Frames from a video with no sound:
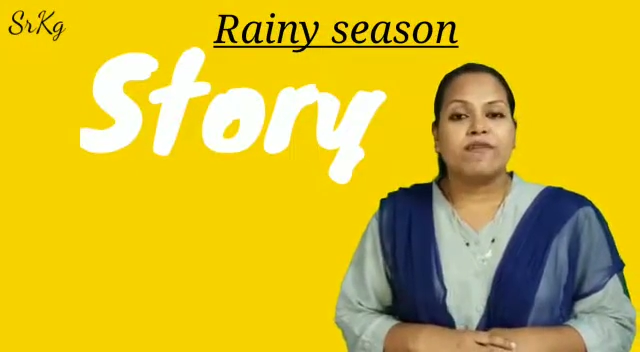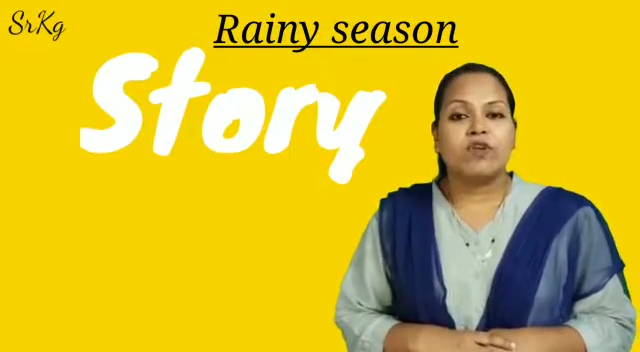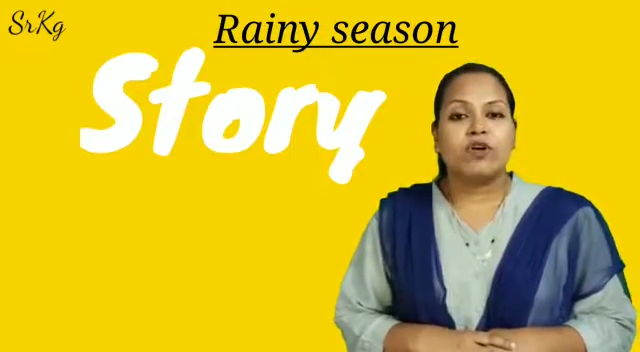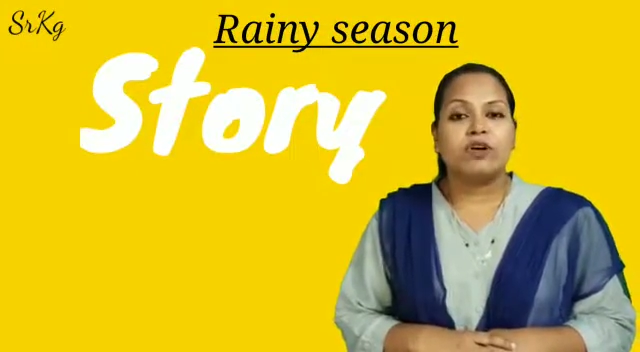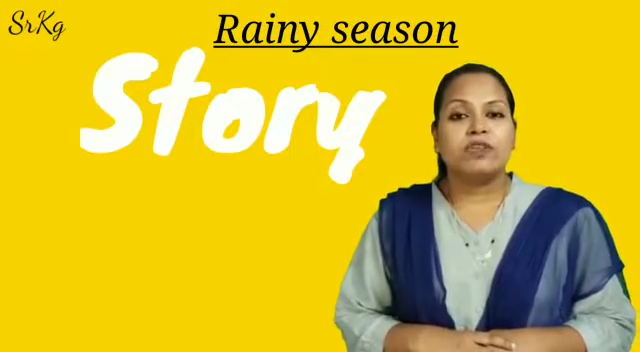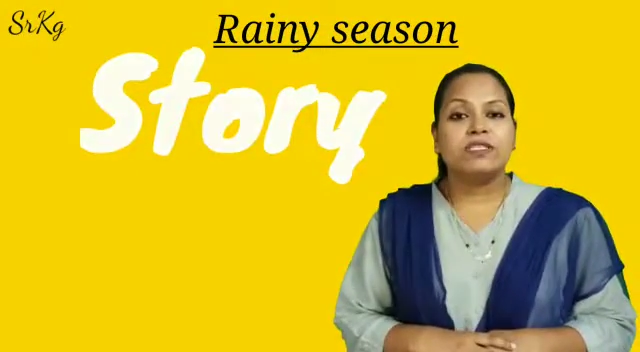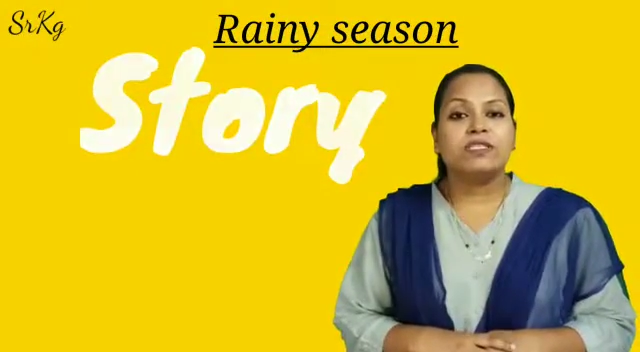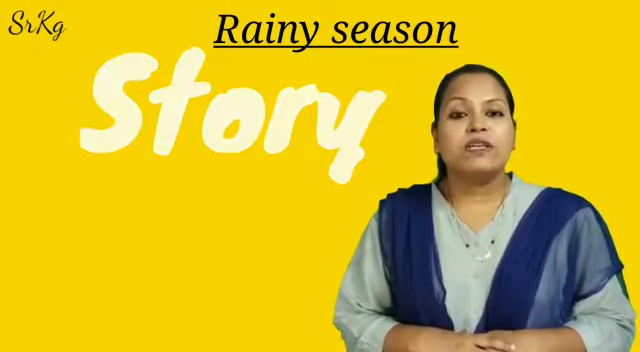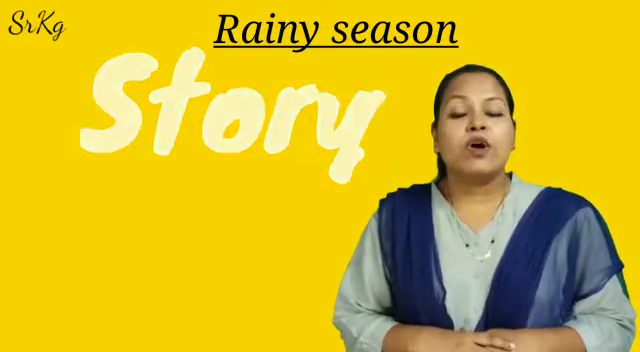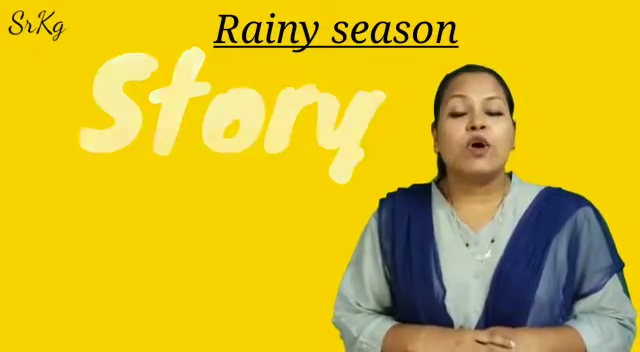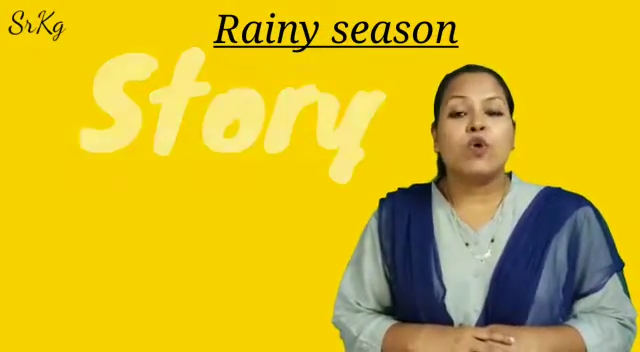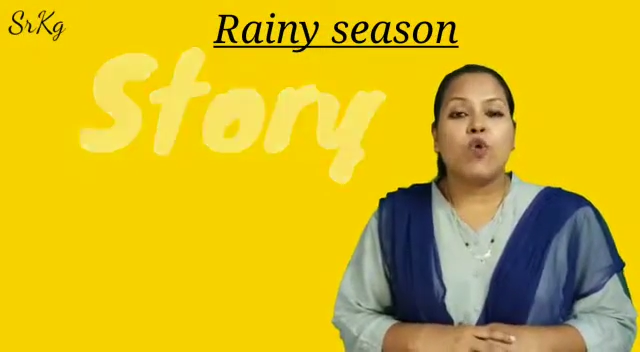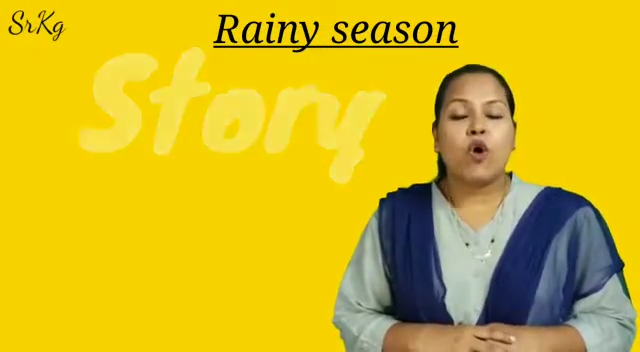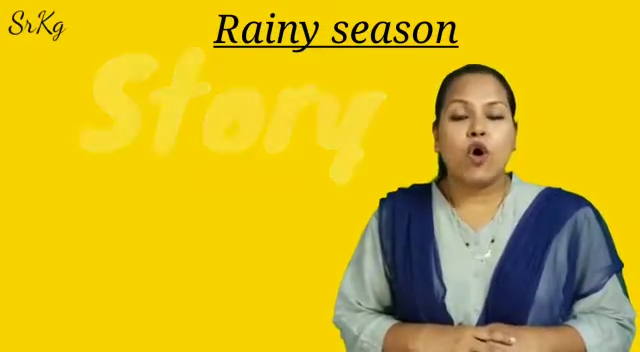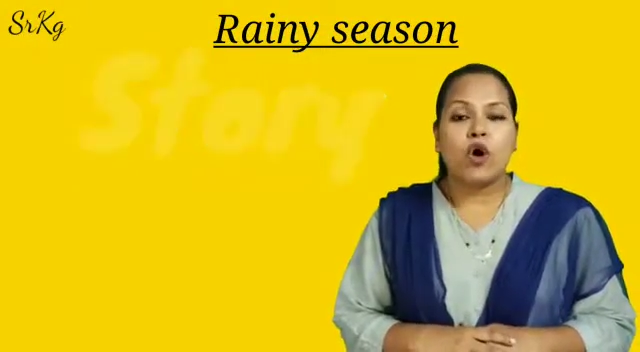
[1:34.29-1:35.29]
was
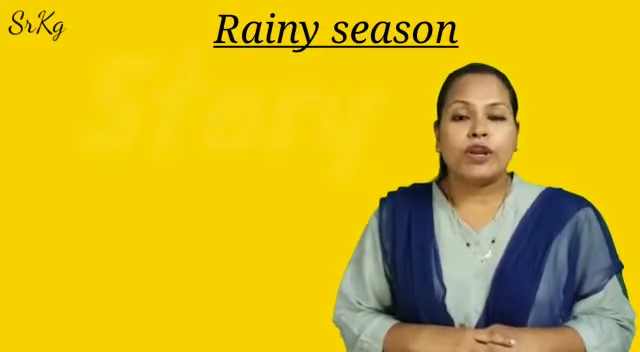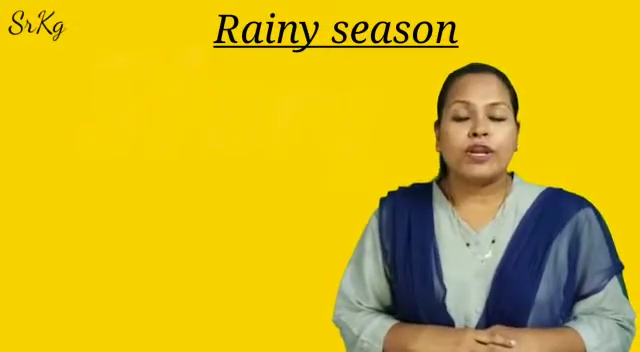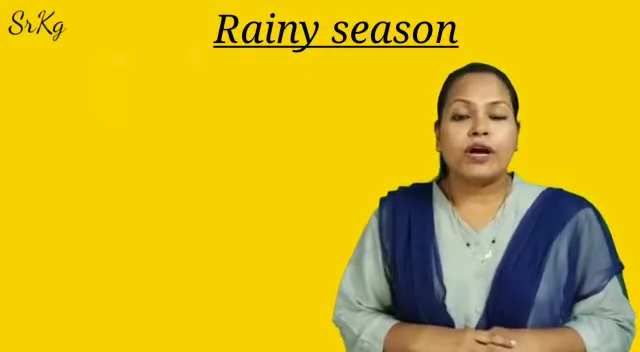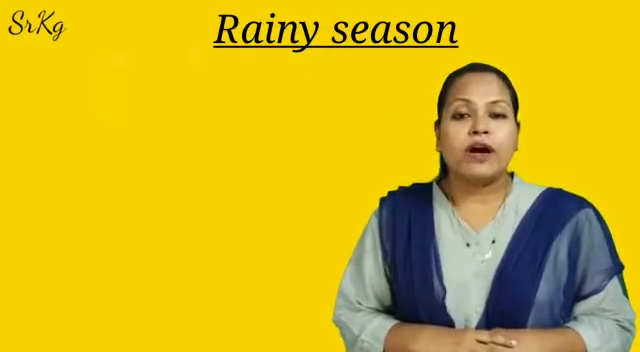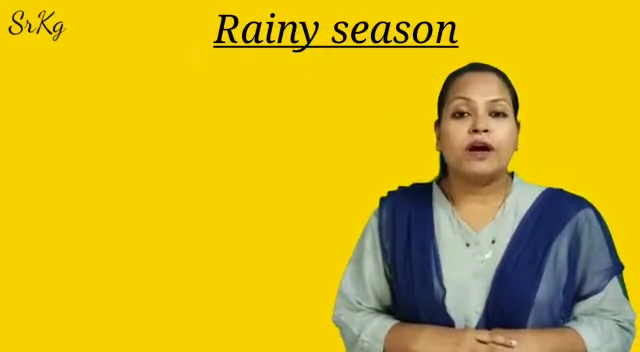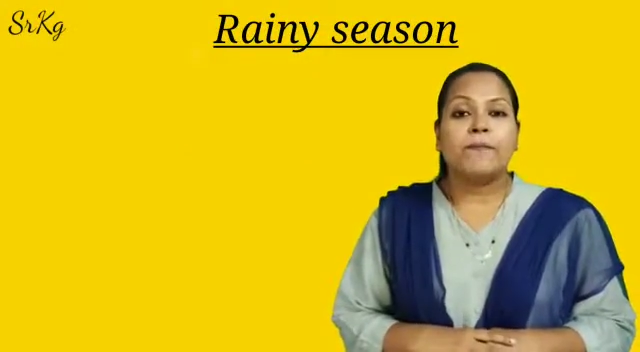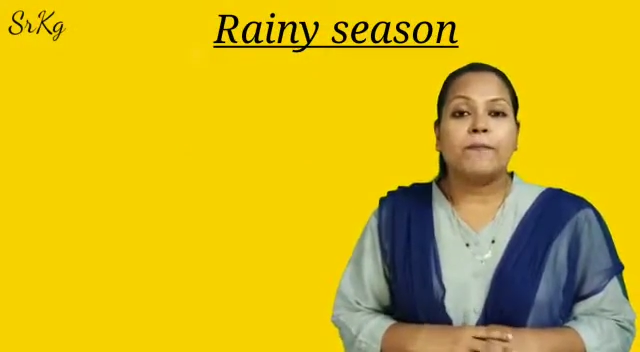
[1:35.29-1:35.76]
on a